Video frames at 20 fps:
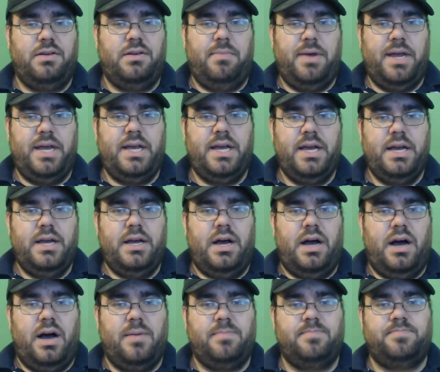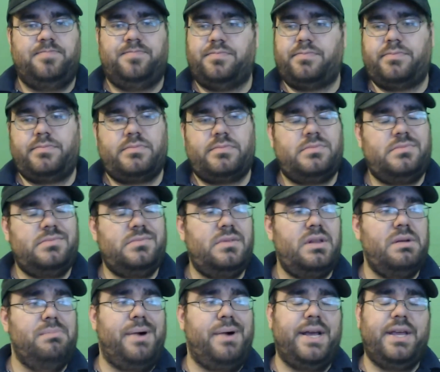to me.
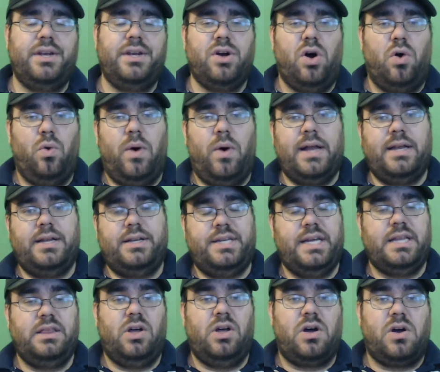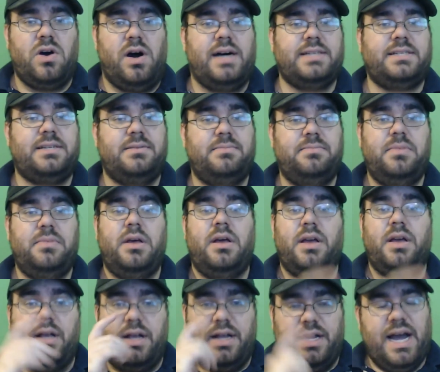But you know what did look awesome?
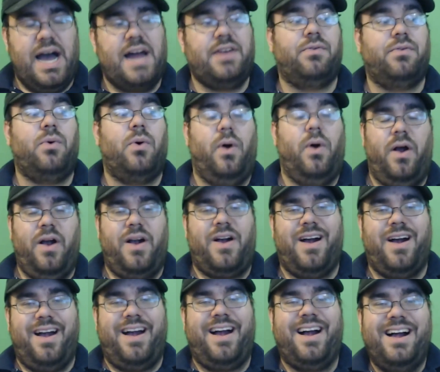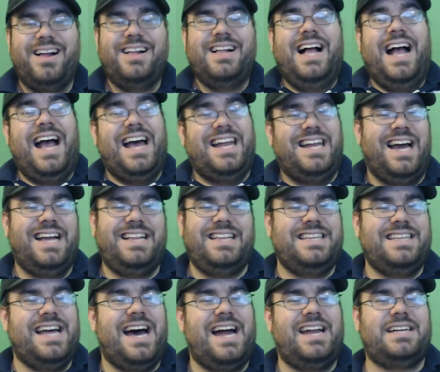God of War. And I did
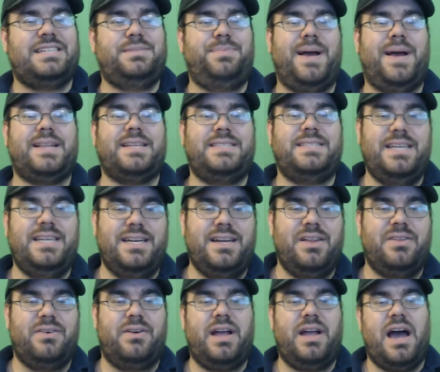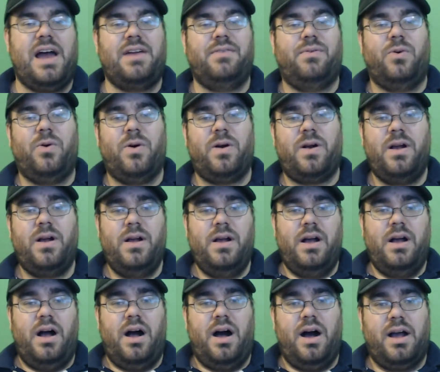not expect to see another God of War
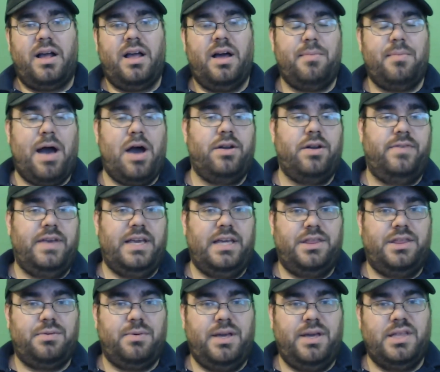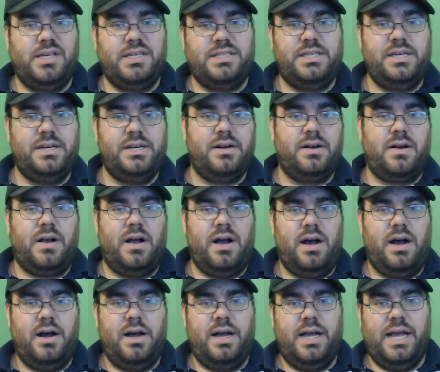come out of E3 this year,
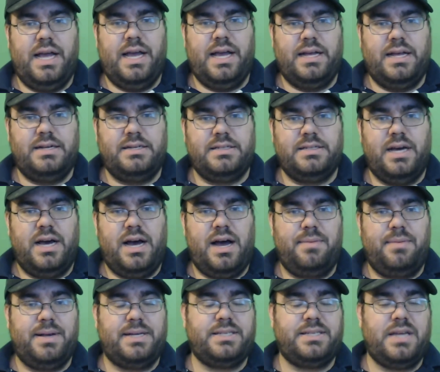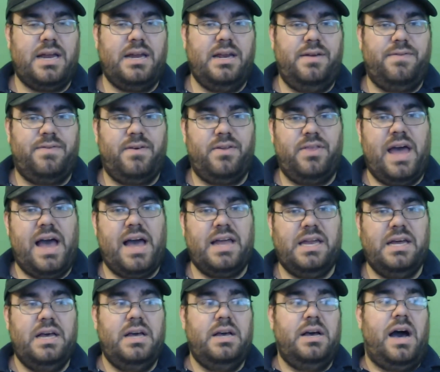and I'm excited for
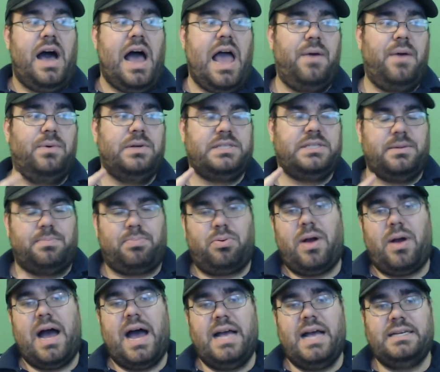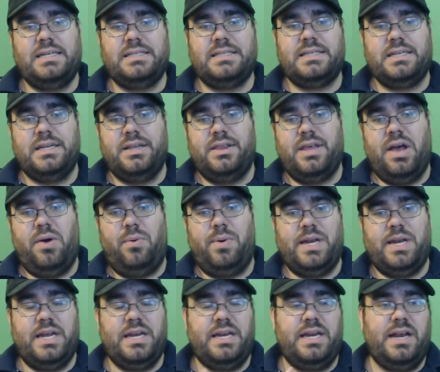that. I was surprised that we
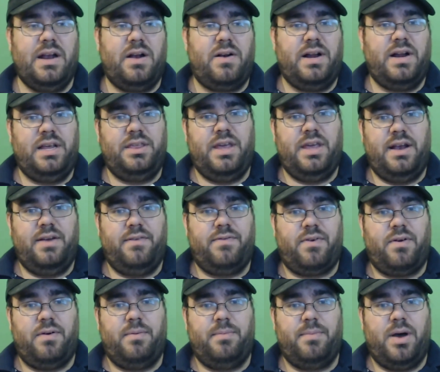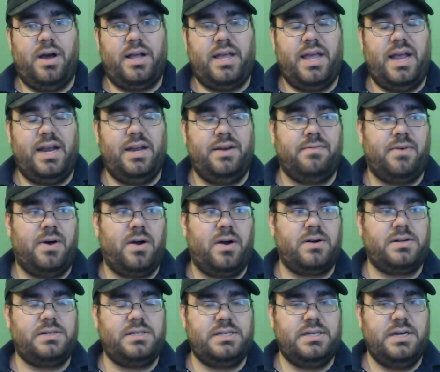didn't hear anything from Kingdom
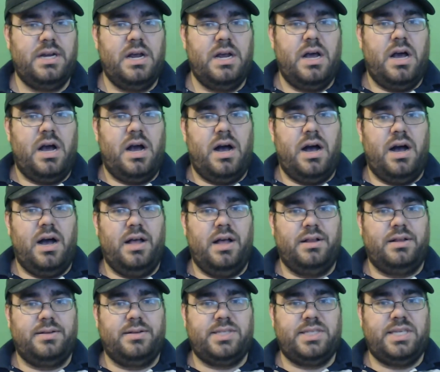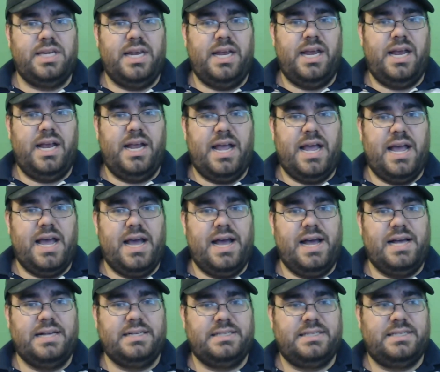Hearts, seeing
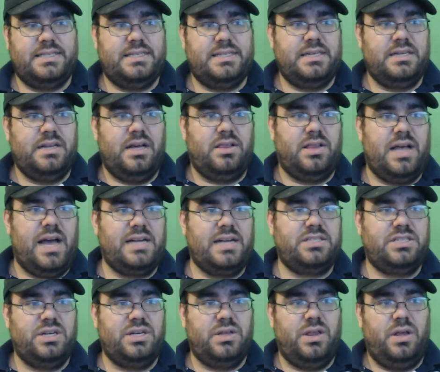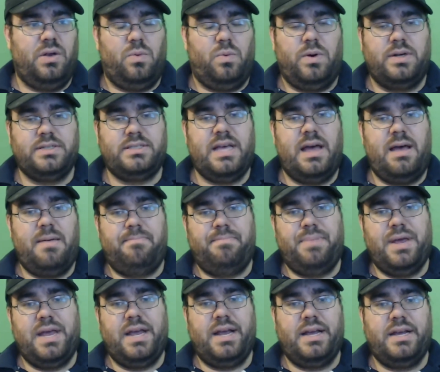as last year there was that
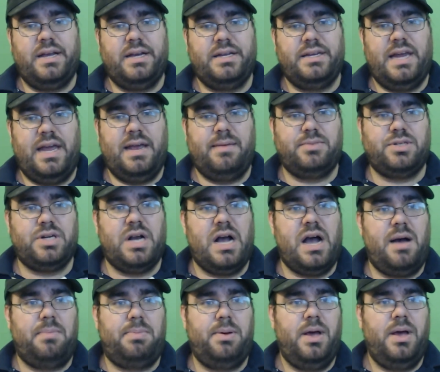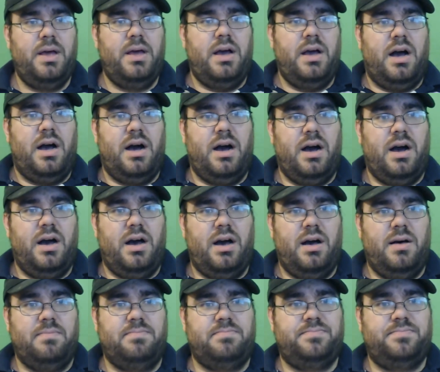big name drop.
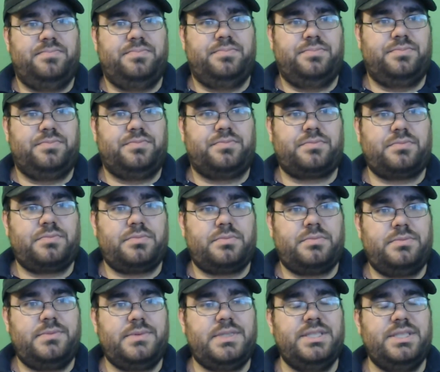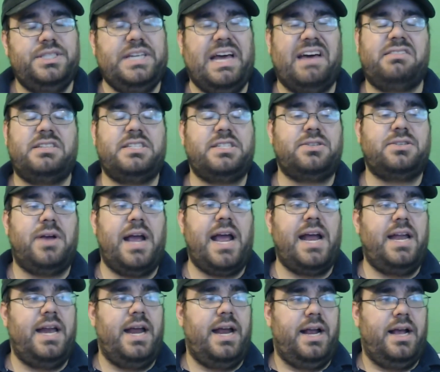Uh, Death
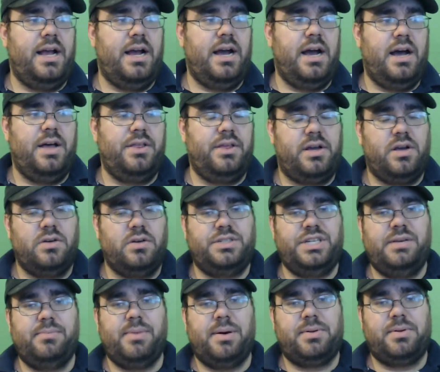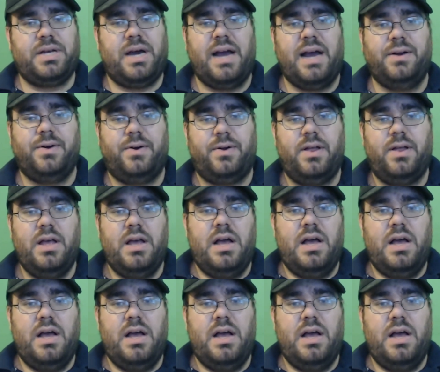Stranding, the Kojima title,